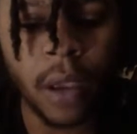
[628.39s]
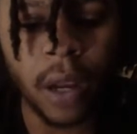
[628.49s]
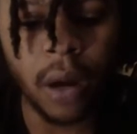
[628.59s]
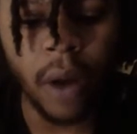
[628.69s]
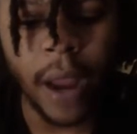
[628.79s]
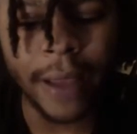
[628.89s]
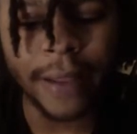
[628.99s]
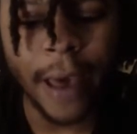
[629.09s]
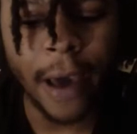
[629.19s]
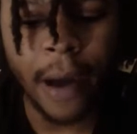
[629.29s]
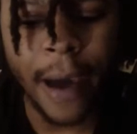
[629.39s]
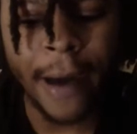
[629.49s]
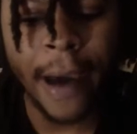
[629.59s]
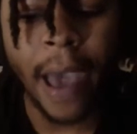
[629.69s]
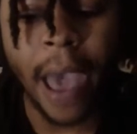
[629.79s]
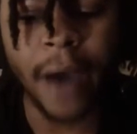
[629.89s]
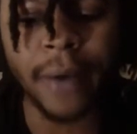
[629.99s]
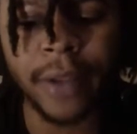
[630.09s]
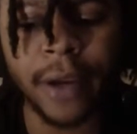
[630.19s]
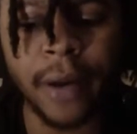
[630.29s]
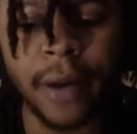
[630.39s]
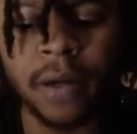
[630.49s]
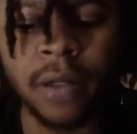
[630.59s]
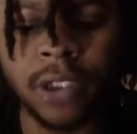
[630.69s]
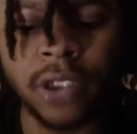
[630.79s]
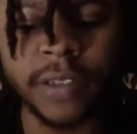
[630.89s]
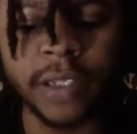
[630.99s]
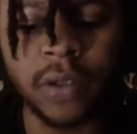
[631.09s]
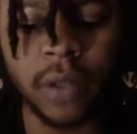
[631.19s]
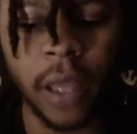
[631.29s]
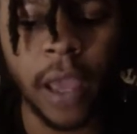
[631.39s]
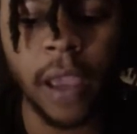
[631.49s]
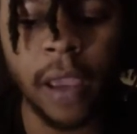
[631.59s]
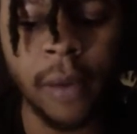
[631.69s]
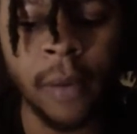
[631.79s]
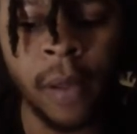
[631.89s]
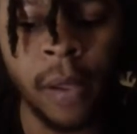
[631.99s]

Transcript: interact, how their abilities translate to the game.